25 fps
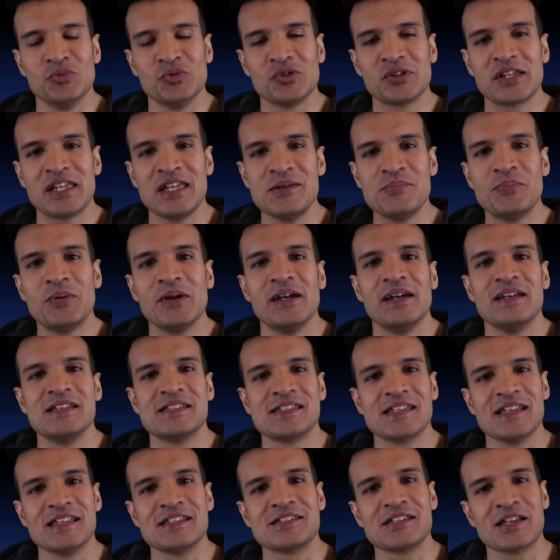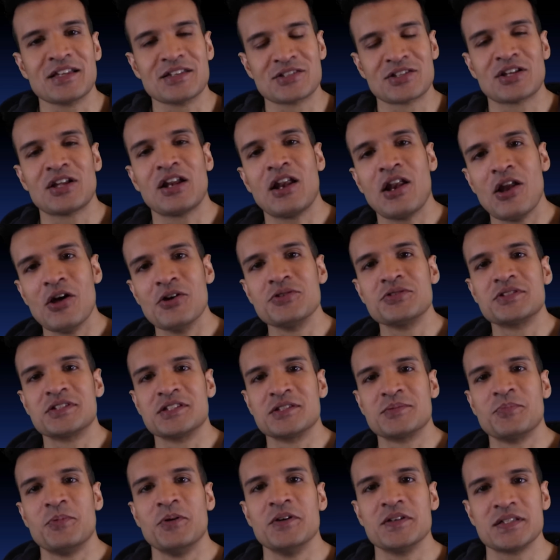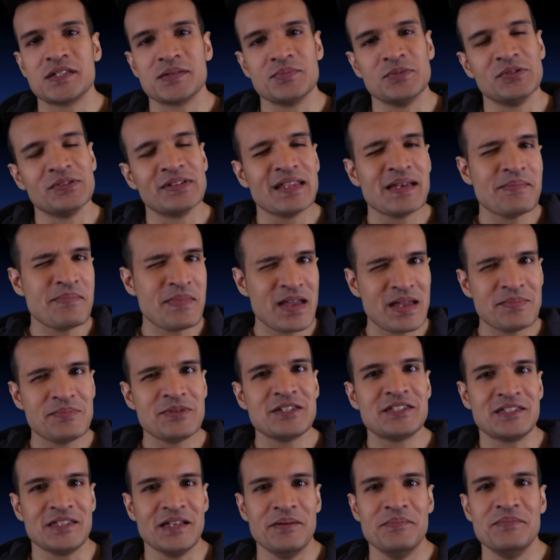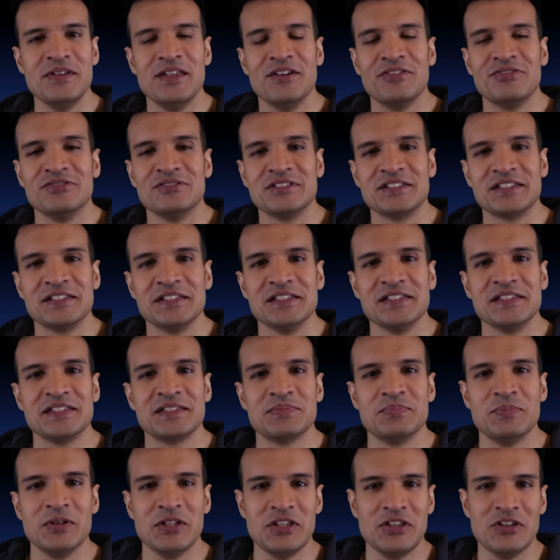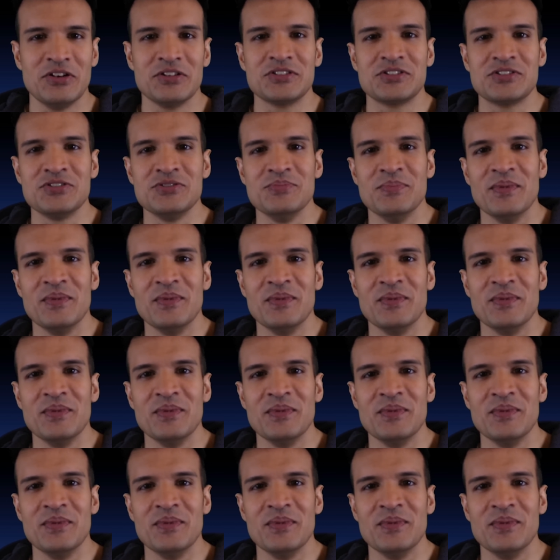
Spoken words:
keep it as close as possible. There may be some differences, but not too